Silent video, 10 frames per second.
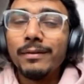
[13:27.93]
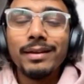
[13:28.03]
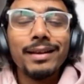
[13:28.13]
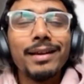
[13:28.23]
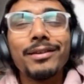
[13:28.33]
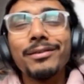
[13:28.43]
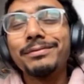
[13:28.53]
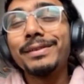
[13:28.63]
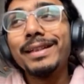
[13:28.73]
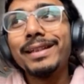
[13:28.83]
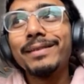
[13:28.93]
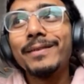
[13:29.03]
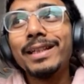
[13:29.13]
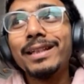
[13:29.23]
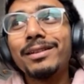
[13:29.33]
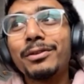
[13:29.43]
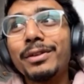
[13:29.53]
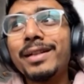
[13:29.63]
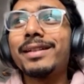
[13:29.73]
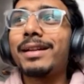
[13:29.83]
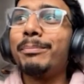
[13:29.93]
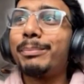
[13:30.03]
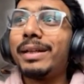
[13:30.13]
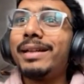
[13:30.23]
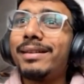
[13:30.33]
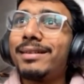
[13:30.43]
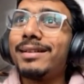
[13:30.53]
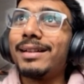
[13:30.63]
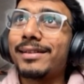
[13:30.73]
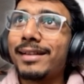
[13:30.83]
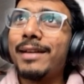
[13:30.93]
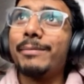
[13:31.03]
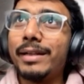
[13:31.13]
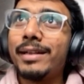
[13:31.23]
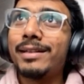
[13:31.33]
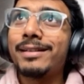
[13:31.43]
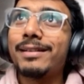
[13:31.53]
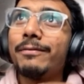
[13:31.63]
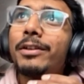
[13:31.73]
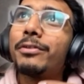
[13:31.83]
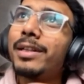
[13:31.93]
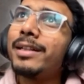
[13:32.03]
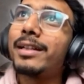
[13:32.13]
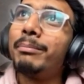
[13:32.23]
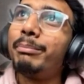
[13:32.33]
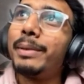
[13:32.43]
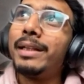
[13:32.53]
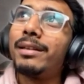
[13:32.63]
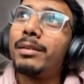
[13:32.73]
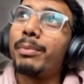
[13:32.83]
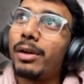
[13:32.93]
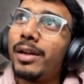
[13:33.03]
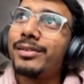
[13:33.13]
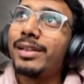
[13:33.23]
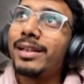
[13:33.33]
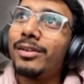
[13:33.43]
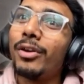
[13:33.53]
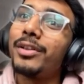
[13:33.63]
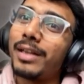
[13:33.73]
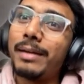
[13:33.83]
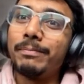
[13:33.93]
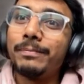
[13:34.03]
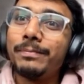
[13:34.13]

We are like, we couldn't complete the assignments. We couldn't complete the project on time.